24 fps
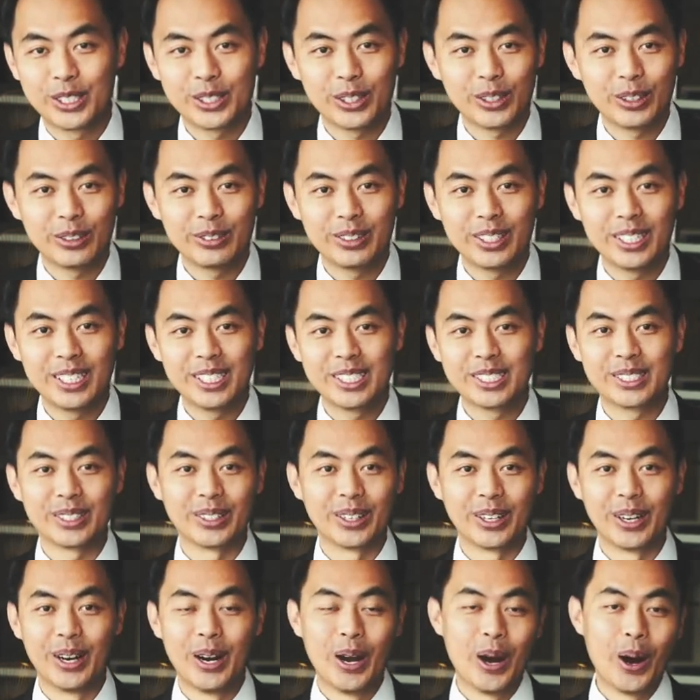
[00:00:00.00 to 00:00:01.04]
service
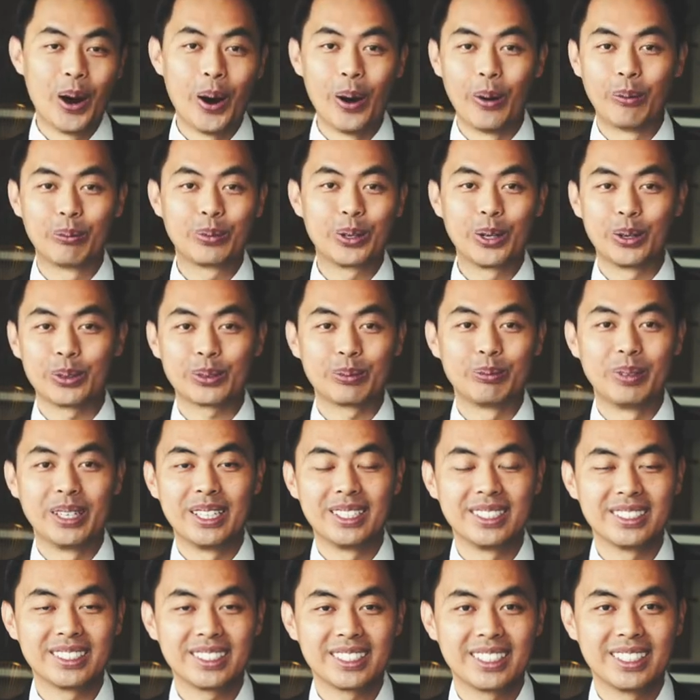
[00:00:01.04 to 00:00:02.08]
or home cooked
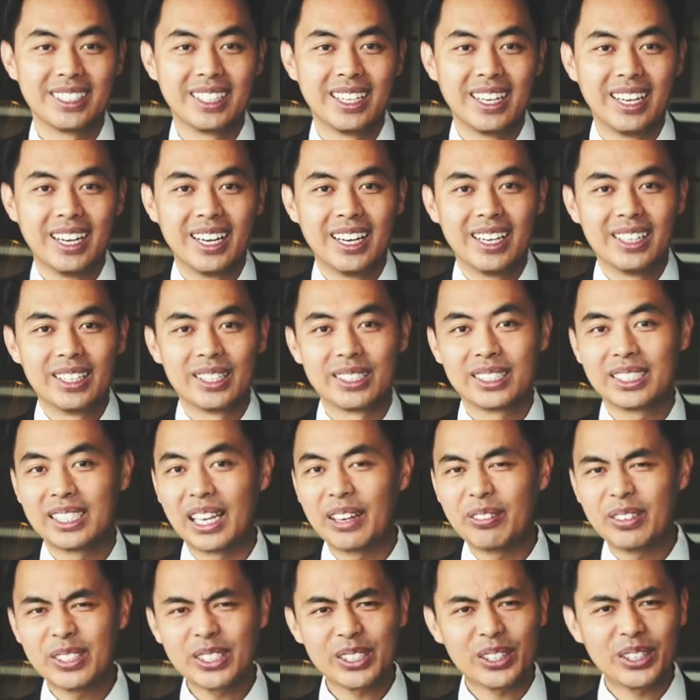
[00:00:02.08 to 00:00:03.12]
meals. The
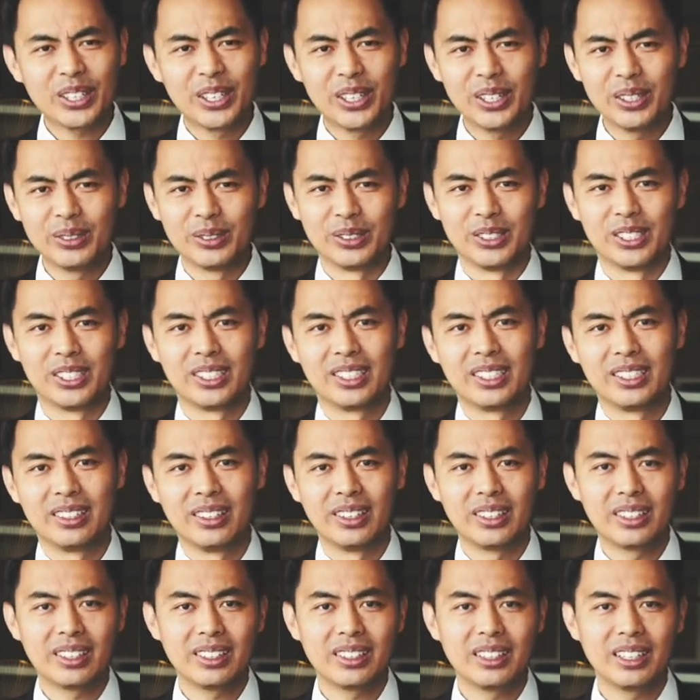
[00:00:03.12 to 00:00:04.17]
savings are huge.
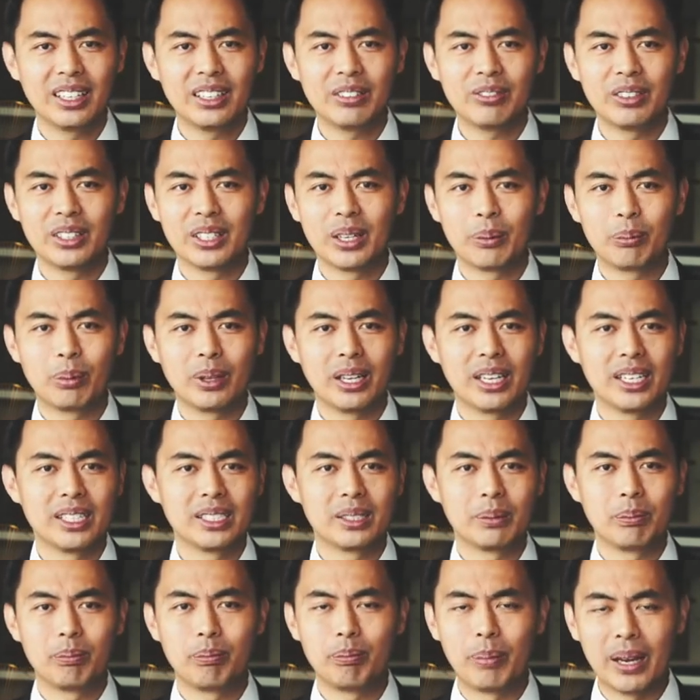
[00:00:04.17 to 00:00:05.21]
You can live in a
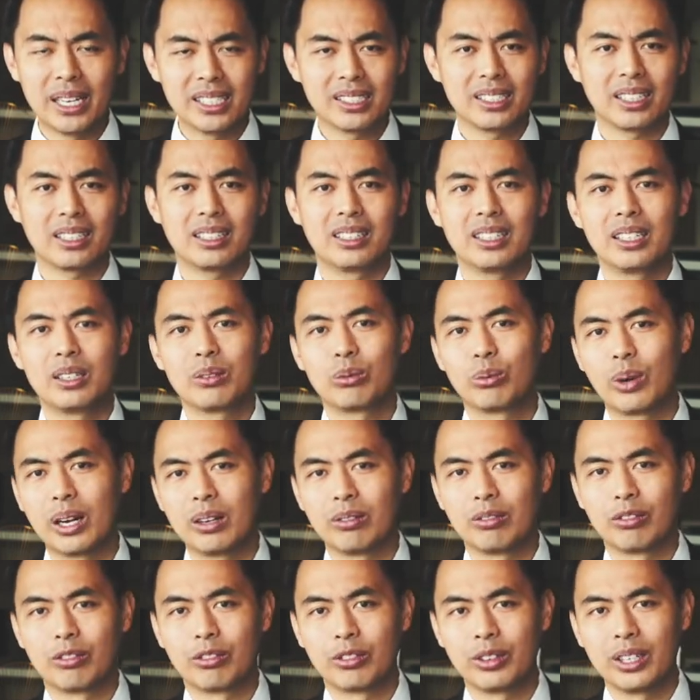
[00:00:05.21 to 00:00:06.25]
place basically
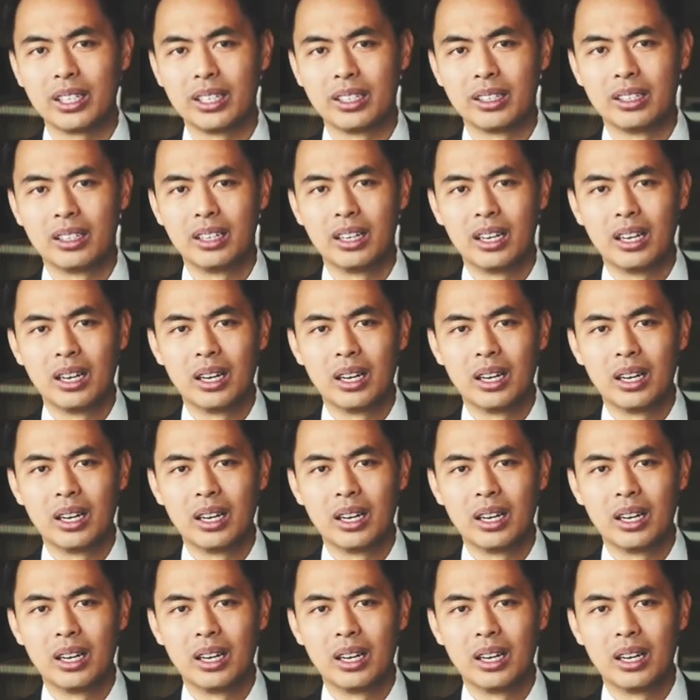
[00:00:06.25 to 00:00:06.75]
rent free.